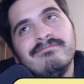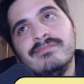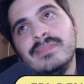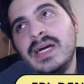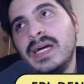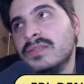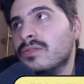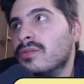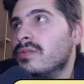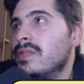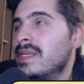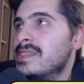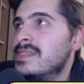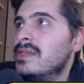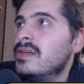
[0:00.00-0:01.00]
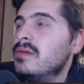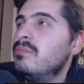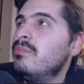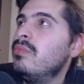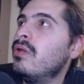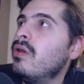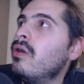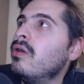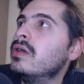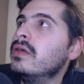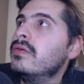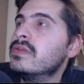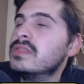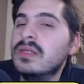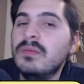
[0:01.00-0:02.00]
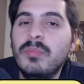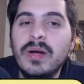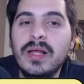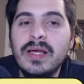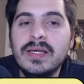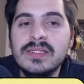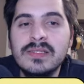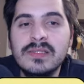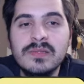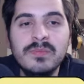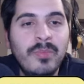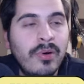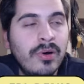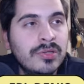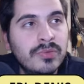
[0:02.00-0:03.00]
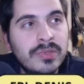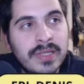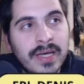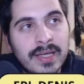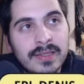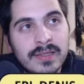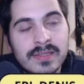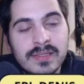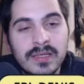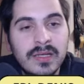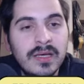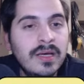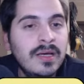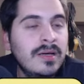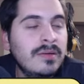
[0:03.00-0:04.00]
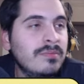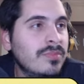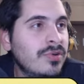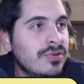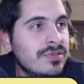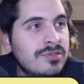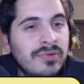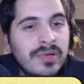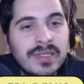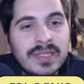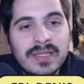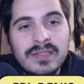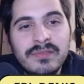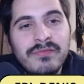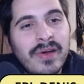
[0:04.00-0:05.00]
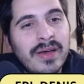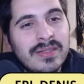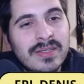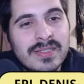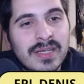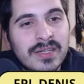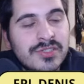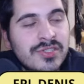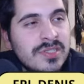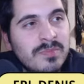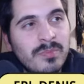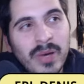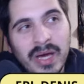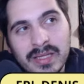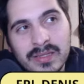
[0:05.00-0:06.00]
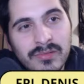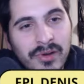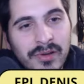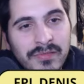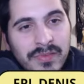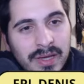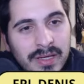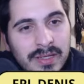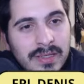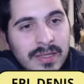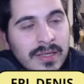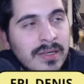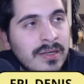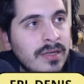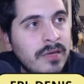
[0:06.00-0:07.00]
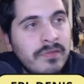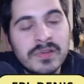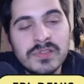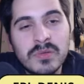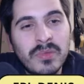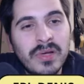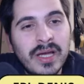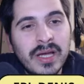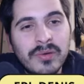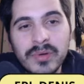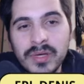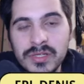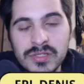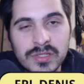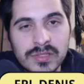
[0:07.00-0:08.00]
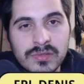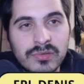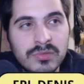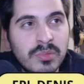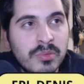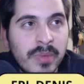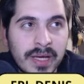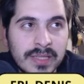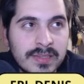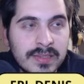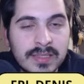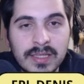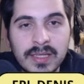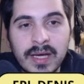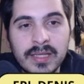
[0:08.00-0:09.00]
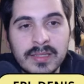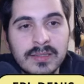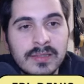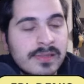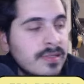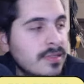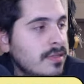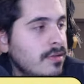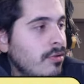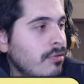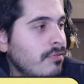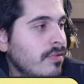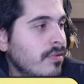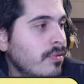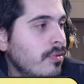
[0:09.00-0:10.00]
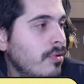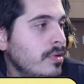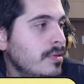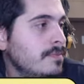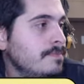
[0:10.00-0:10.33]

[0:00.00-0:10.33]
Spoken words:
I don't know, necessarily block a Crystal Palace spot with Henderson. considering the defenders are just better, I think. Even someone like Richards could be better than Henderson overall.